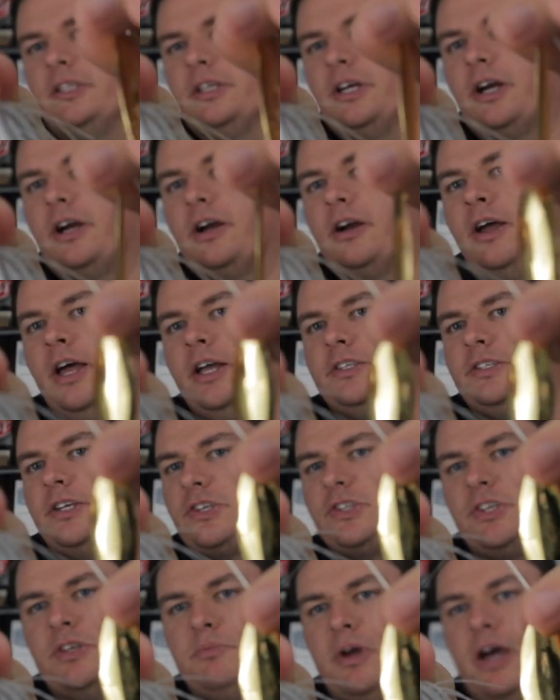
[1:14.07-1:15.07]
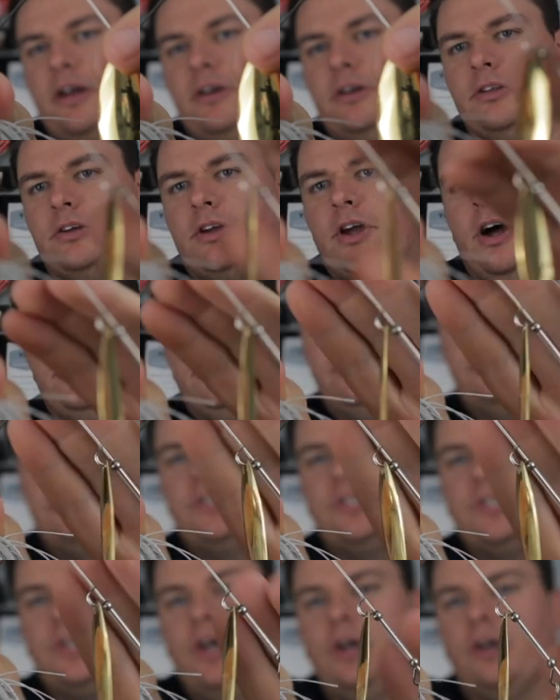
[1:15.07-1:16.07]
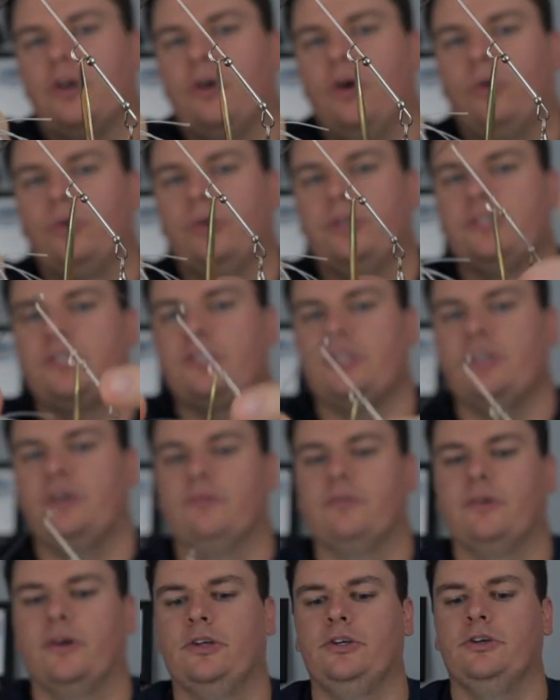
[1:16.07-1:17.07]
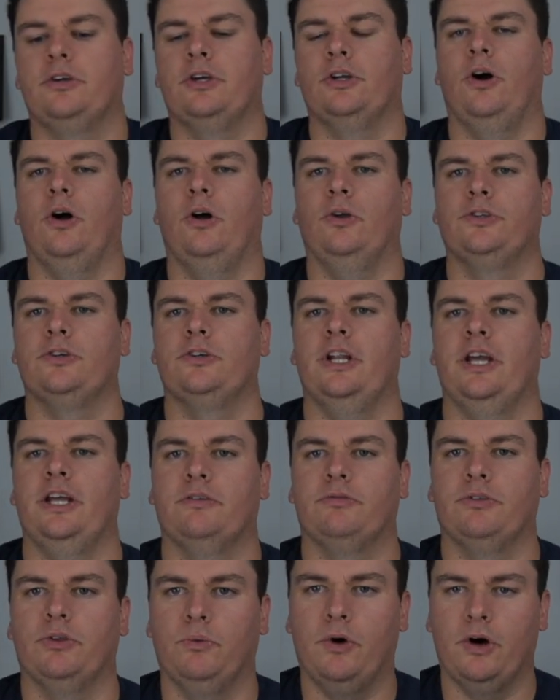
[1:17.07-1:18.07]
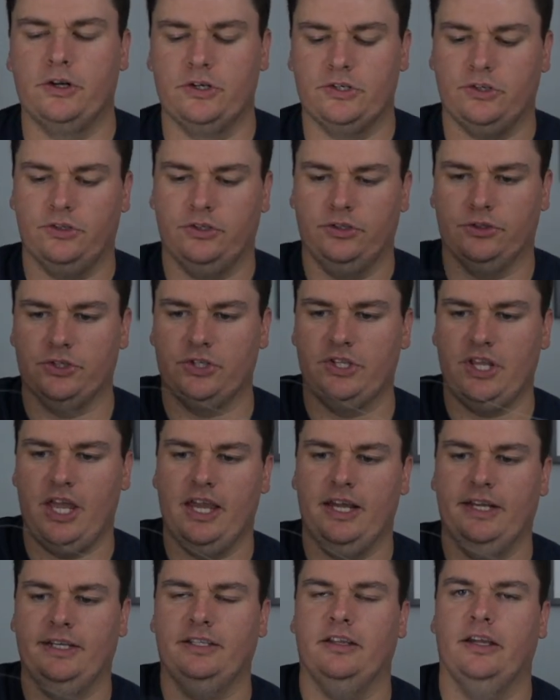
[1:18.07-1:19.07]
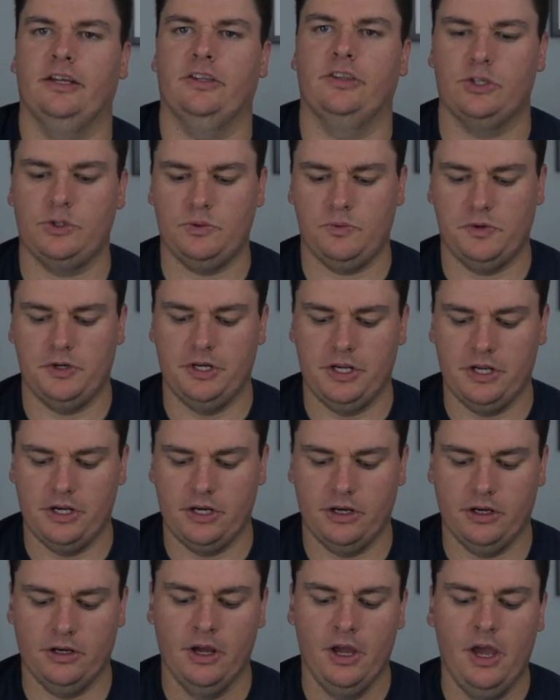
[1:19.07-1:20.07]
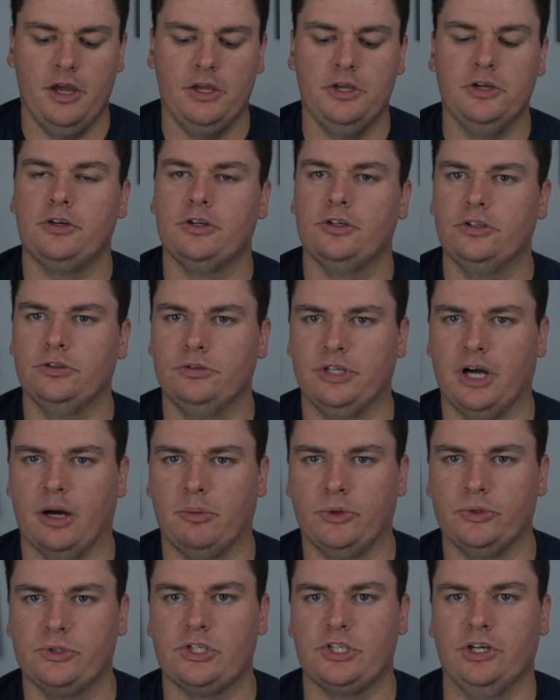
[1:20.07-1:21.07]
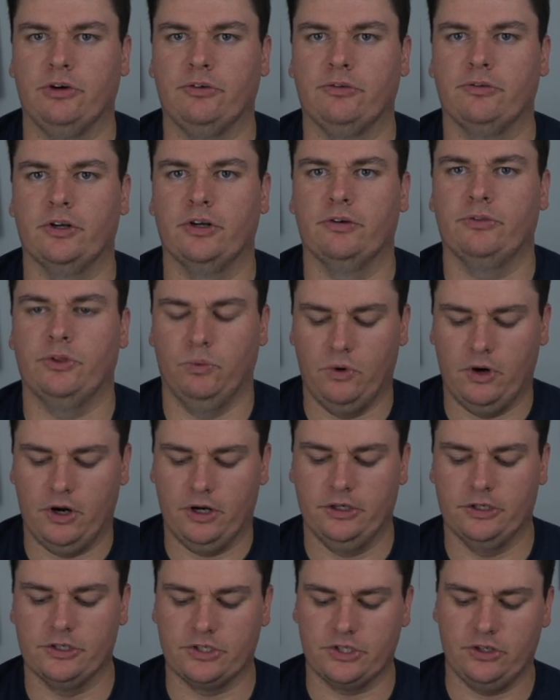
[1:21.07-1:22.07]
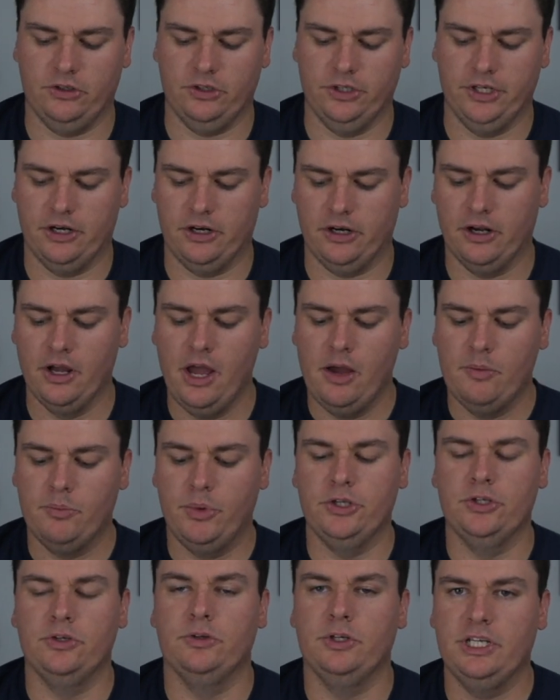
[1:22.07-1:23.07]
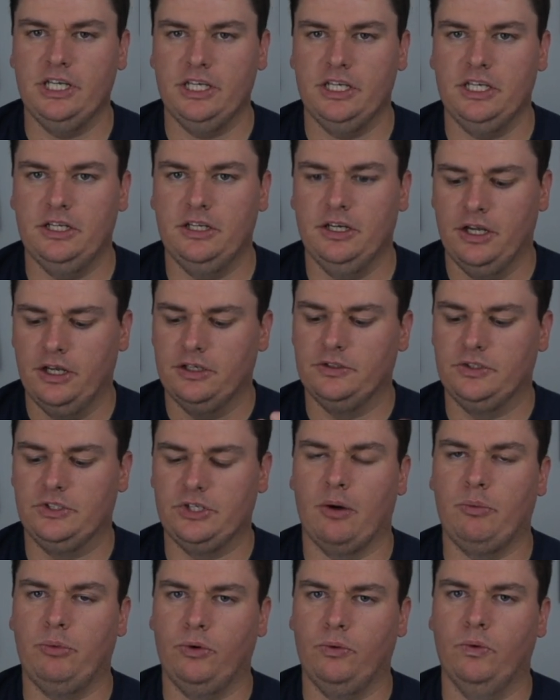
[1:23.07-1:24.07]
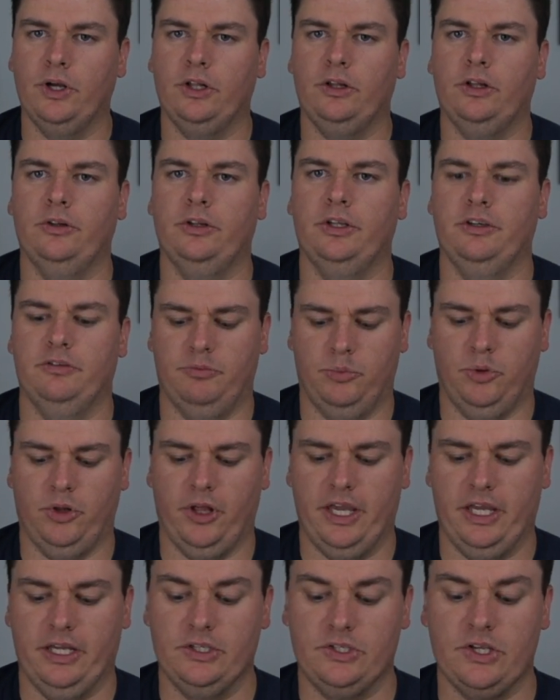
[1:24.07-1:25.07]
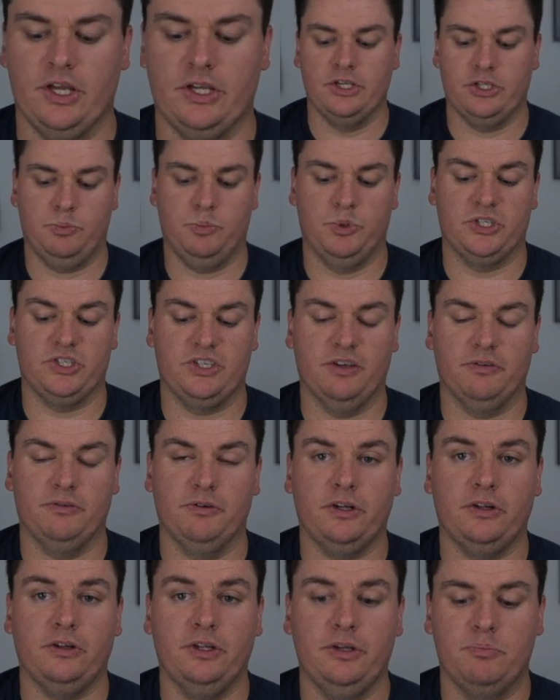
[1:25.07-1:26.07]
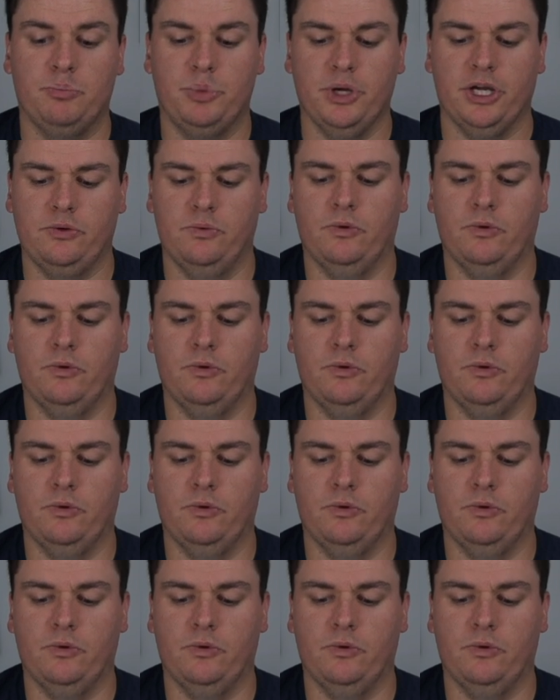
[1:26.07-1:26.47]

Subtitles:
there. Doesn't matter the colors. Gold and silver, you can alternate if the water's a little stained, like this one here. You can do double silver if the water is clear, but you need double willow leaf blades, specifically big